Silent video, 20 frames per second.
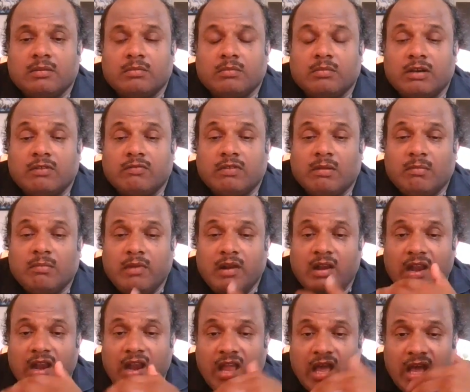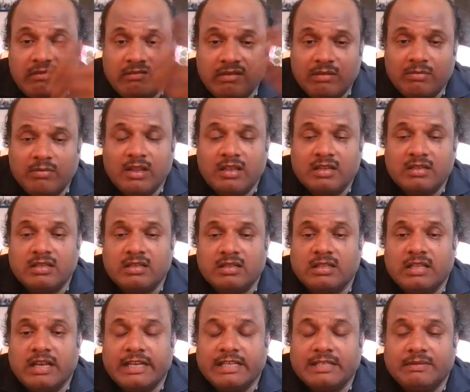But from lava blast,
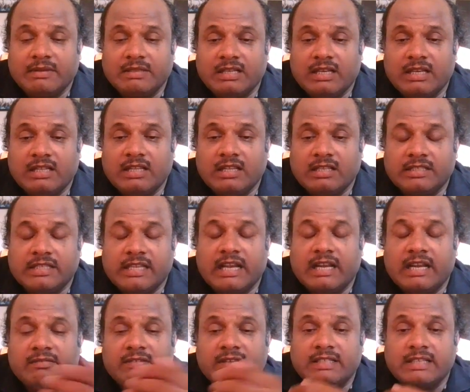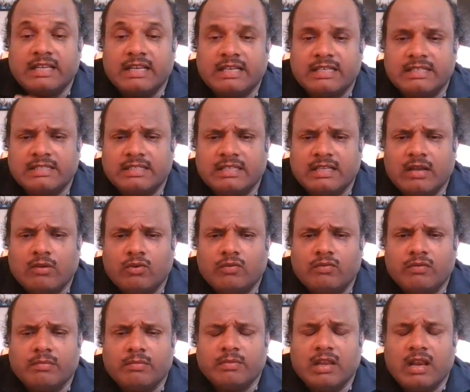that is basically the sand which gets out
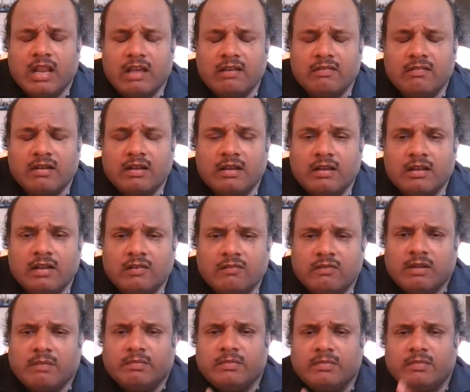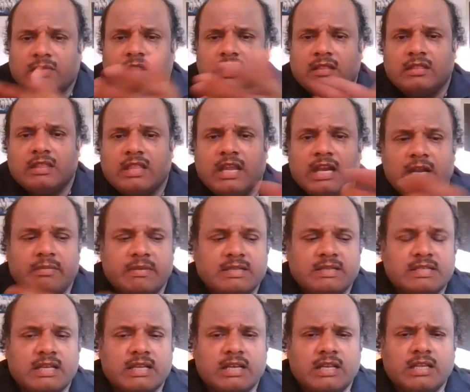from the lava. From that
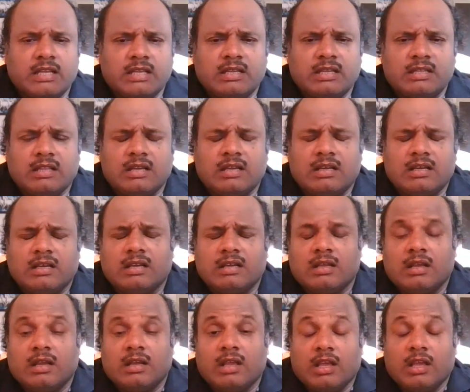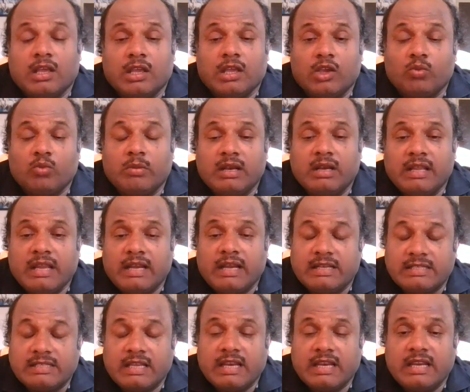basically the human
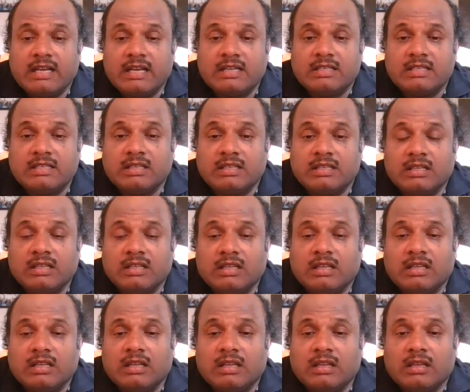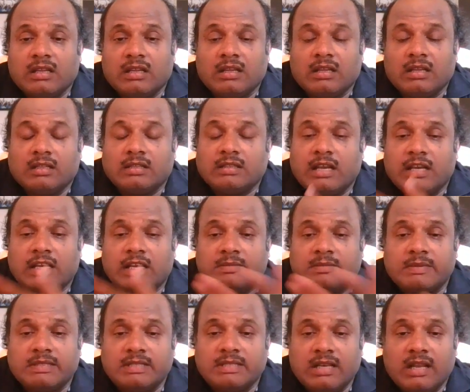gets creates. That is
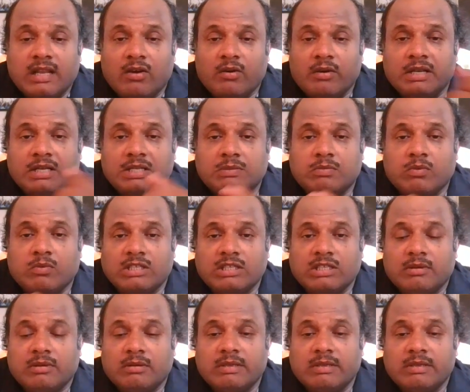basically how it's possible.